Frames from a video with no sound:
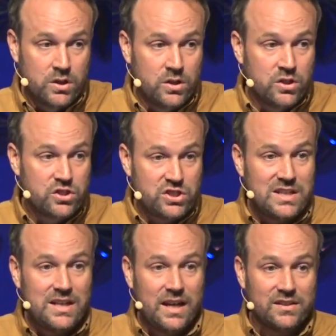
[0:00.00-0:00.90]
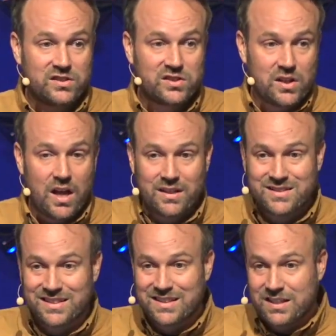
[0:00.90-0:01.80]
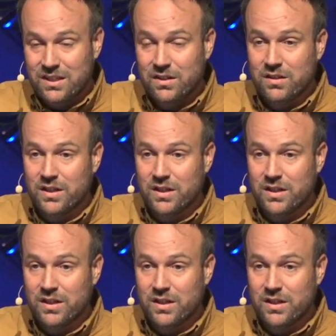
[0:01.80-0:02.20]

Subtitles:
She has sought to kill